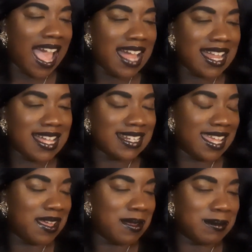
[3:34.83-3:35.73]
I don't
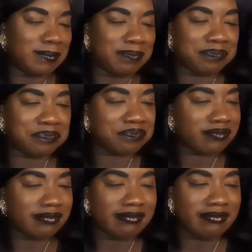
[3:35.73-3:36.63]
know.
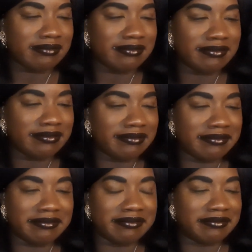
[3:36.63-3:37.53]

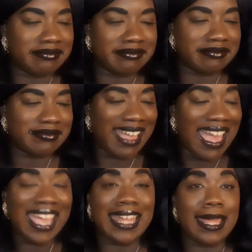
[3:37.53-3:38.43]
Mm,
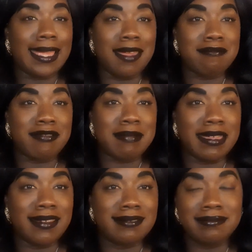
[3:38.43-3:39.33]
it ain't hitting for
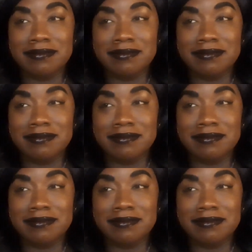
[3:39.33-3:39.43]
me.